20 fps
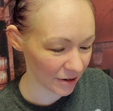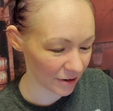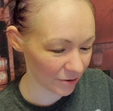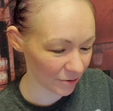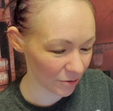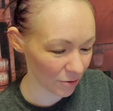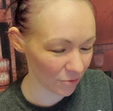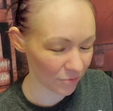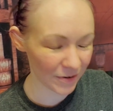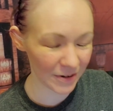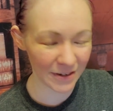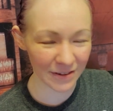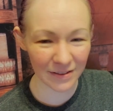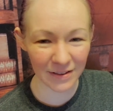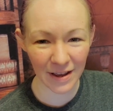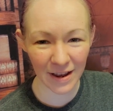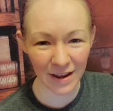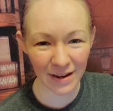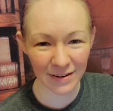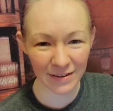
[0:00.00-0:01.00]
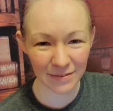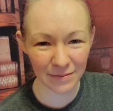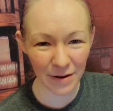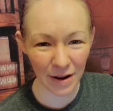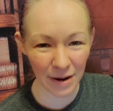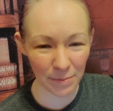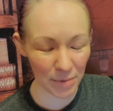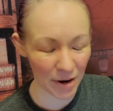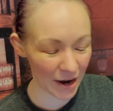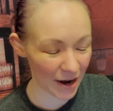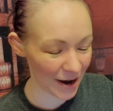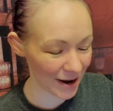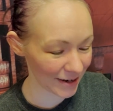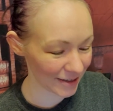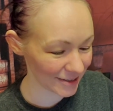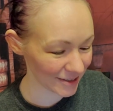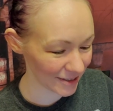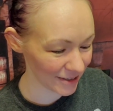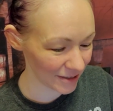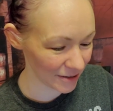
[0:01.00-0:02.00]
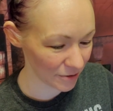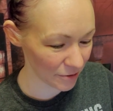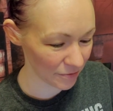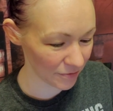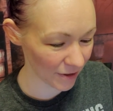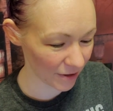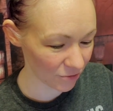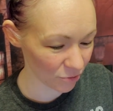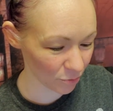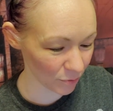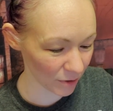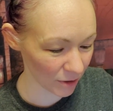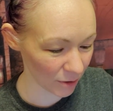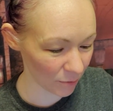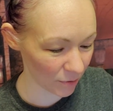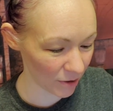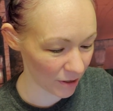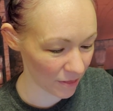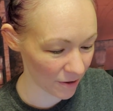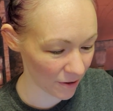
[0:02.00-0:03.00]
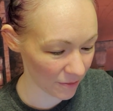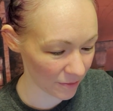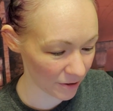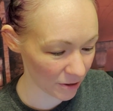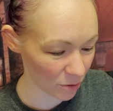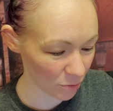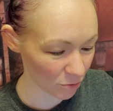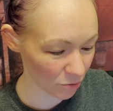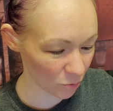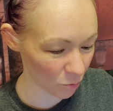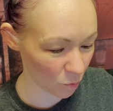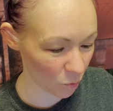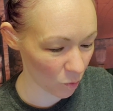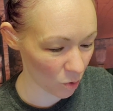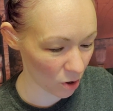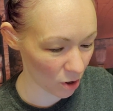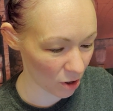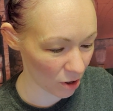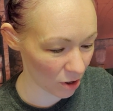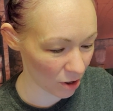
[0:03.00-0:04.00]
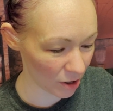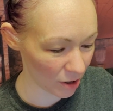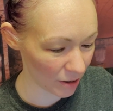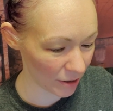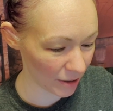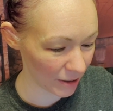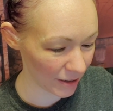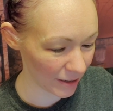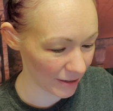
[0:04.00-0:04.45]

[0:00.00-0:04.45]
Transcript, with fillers: I don't know if I did that by accident or if that's really what I thought the notes were.